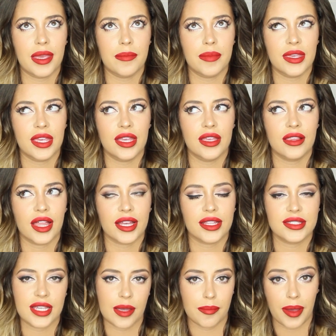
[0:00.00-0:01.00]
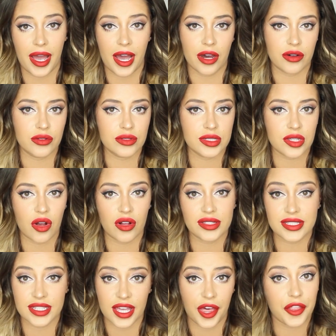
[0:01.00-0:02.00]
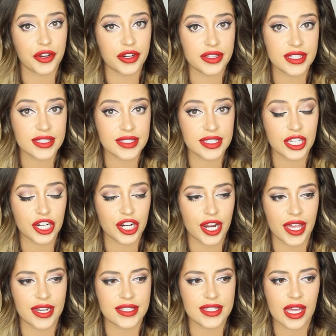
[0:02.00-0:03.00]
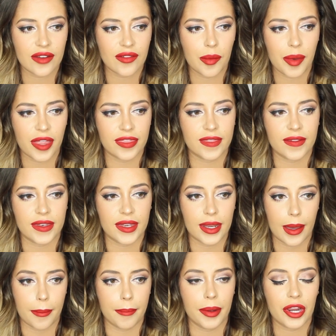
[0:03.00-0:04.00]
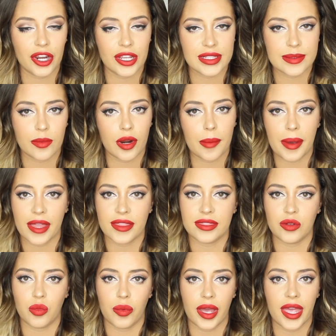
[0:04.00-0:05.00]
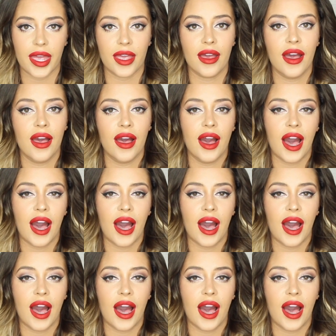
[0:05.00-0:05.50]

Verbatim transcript: maybe like 10 pounds altogether this year and it's not even about the number it's more about the way